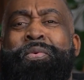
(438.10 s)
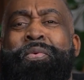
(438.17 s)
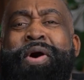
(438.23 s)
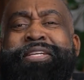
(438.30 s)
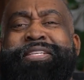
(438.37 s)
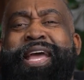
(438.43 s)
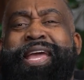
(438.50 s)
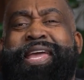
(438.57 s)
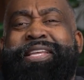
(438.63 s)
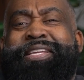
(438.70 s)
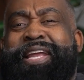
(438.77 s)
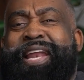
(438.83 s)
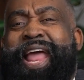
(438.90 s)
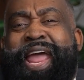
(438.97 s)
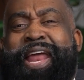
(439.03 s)
Once I get you
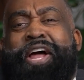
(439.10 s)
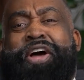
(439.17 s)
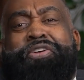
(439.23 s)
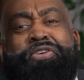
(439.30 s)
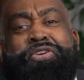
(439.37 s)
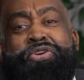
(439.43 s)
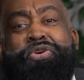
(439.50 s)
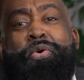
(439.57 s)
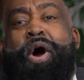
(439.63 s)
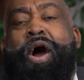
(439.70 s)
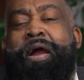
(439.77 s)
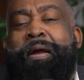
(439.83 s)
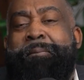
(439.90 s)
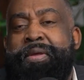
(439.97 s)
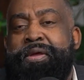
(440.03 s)
the 800, you
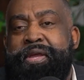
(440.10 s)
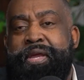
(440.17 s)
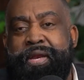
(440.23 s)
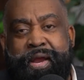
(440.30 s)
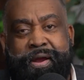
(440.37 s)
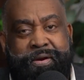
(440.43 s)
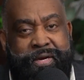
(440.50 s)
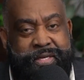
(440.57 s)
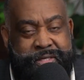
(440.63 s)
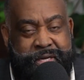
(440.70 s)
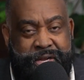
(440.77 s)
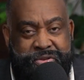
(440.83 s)
are a millionaire in this country.